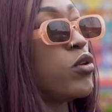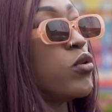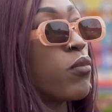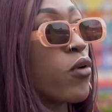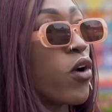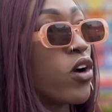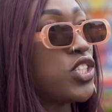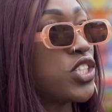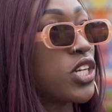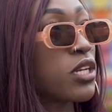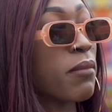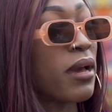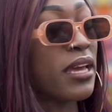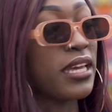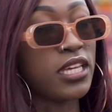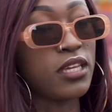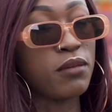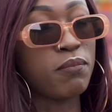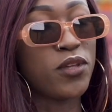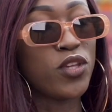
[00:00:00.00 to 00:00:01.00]
project, my
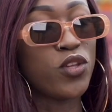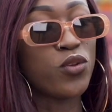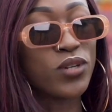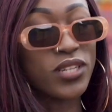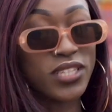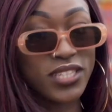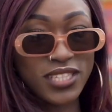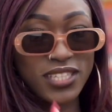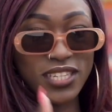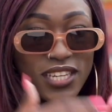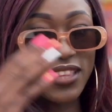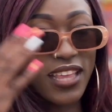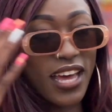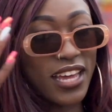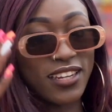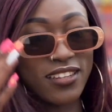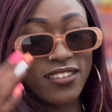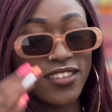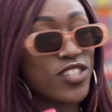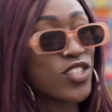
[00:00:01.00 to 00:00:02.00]
EP, you could see that
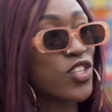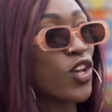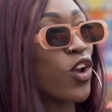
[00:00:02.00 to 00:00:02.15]
there's